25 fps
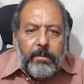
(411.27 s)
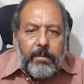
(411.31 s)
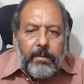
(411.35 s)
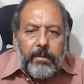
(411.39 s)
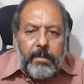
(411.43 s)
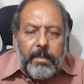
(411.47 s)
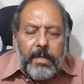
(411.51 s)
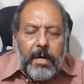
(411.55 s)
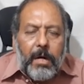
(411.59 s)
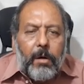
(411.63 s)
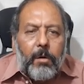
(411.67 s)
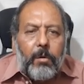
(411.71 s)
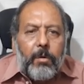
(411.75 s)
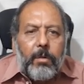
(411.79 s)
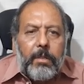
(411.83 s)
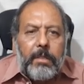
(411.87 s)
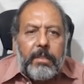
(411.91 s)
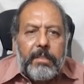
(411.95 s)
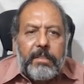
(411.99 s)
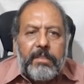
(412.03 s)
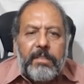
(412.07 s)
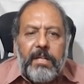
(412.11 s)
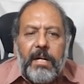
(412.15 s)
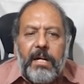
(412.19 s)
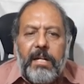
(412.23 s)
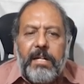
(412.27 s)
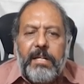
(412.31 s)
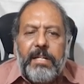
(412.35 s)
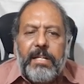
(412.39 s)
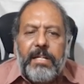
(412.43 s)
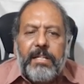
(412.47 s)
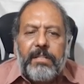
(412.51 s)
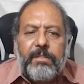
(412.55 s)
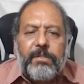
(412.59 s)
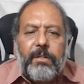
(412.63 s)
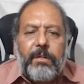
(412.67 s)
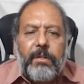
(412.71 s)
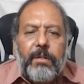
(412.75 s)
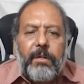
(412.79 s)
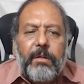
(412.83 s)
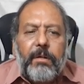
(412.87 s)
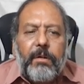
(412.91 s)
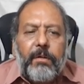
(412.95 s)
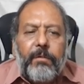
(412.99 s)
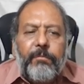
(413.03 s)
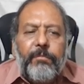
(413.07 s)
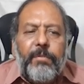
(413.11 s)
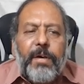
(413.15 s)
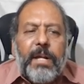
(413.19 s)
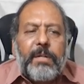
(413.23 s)
Now, third is
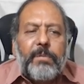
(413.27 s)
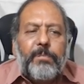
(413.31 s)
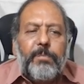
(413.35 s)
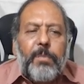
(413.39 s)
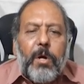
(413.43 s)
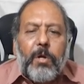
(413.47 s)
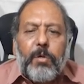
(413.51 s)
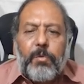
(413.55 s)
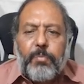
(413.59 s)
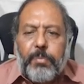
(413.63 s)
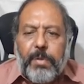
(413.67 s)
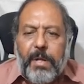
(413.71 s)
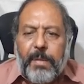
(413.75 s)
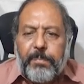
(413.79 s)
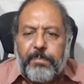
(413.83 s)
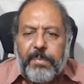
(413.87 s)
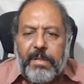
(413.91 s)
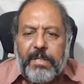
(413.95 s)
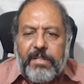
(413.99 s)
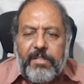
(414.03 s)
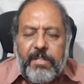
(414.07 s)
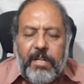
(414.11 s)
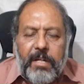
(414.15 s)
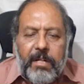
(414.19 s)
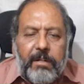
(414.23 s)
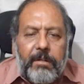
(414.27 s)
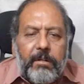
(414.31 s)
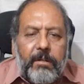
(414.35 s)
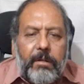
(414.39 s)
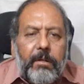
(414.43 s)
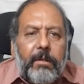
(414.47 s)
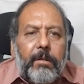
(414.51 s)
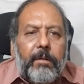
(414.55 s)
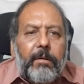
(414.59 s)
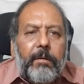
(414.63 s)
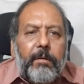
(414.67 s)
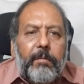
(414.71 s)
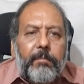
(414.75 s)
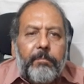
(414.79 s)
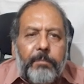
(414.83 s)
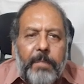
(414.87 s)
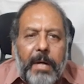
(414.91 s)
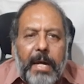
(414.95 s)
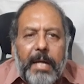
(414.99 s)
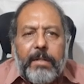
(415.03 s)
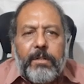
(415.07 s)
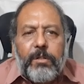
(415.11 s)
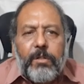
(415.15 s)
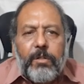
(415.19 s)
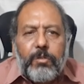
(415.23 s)
wet mount preparation,
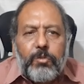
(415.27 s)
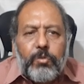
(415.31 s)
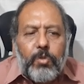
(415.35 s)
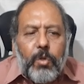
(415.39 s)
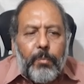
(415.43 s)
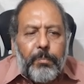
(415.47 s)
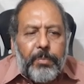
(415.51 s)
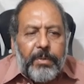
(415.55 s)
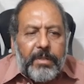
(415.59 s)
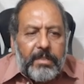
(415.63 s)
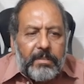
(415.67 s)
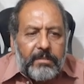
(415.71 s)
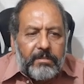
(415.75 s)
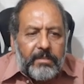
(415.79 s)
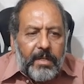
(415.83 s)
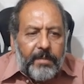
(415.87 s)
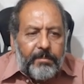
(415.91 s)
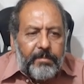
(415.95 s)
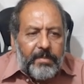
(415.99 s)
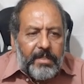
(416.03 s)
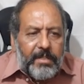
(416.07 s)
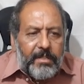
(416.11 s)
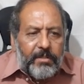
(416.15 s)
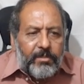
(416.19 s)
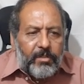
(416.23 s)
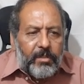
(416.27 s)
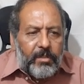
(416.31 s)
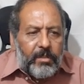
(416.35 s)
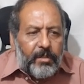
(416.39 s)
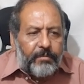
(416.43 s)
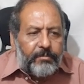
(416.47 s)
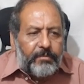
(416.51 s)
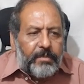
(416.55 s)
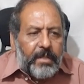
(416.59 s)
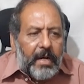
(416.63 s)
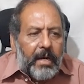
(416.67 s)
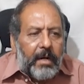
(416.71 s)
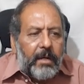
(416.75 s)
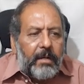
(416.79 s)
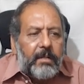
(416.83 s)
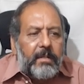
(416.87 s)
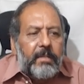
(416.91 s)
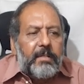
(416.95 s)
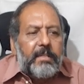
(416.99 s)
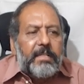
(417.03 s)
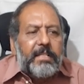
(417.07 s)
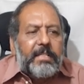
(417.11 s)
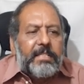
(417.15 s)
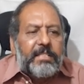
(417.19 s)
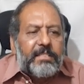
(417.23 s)
microscopic examination of the
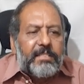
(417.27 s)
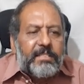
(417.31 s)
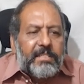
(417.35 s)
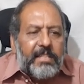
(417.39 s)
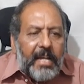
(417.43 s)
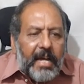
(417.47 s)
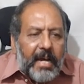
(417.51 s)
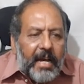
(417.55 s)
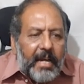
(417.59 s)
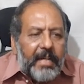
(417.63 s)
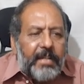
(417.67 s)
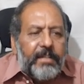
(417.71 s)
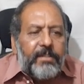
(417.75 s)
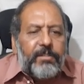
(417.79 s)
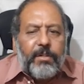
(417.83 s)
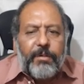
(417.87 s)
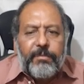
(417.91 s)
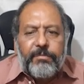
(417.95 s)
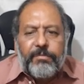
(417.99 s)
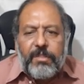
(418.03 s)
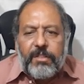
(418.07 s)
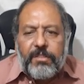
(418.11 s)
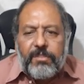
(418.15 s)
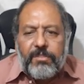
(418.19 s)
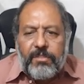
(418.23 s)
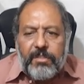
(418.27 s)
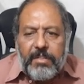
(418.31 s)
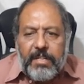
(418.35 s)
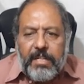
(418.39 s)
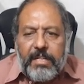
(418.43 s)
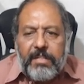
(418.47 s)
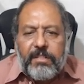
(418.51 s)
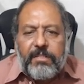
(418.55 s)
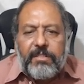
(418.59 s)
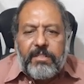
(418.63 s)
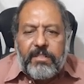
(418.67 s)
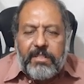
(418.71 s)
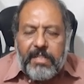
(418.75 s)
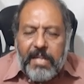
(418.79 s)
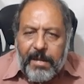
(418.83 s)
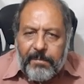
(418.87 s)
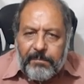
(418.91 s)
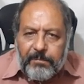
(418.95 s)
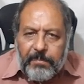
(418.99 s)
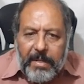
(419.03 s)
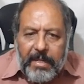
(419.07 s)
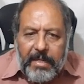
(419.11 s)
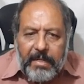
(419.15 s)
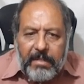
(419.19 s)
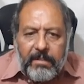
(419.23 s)
slides of the skin
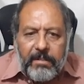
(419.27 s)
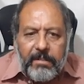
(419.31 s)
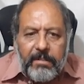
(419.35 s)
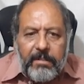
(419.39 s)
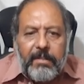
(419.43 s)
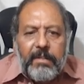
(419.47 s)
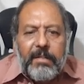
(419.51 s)
scraping,